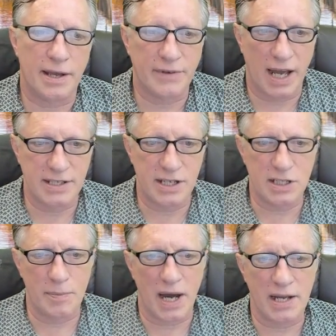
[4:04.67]
I've got
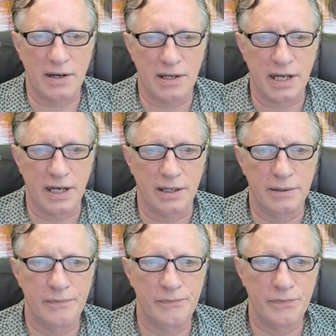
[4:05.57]
Digibyte on here.
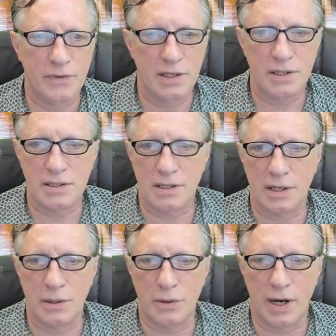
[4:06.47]

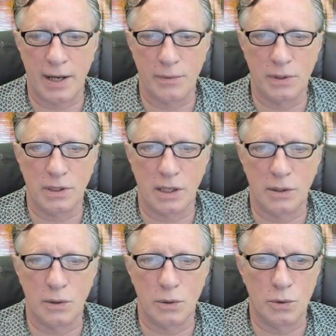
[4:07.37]
So I will
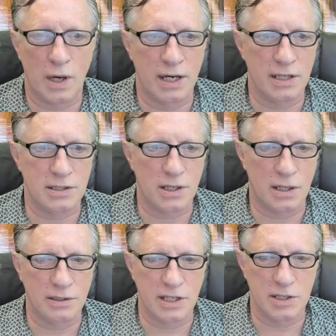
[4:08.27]
go
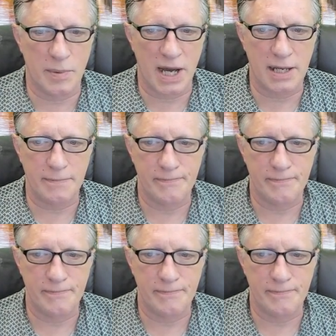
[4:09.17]
uninstall Digibyte.